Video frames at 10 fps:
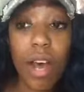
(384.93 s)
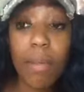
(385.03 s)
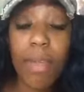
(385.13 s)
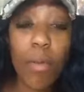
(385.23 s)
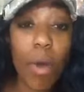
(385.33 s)

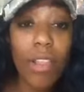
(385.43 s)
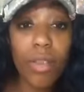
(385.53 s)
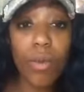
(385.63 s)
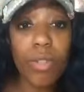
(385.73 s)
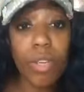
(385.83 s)
Um, they want
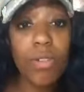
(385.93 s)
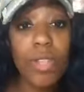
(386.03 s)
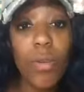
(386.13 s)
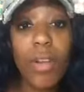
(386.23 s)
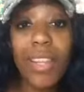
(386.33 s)
the results.
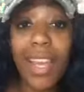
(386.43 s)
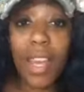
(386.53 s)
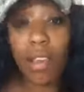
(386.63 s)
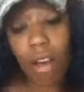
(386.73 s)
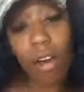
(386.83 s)
They want the
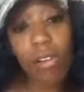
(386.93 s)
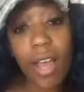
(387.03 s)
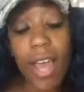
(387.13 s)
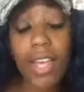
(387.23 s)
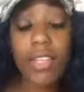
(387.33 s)
end goal,
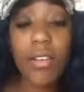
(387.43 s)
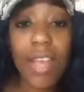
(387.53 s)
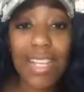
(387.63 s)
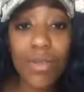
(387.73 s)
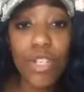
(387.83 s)
and so
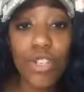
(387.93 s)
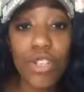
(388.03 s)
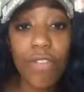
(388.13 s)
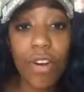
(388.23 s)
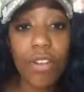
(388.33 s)
that's what you
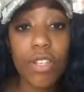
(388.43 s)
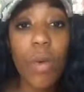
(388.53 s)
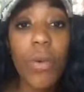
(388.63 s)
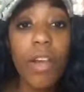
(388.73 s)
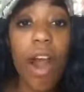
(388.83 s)
should focus
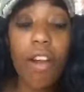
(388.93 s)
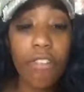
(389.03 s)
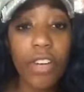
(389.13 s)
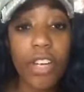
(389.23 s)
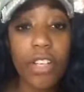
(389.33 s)
on when you're
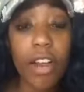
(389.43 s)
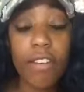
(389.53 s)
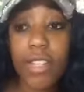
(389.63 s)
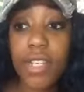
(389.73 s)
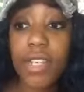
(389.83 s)
offering your
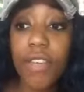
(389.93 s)
services.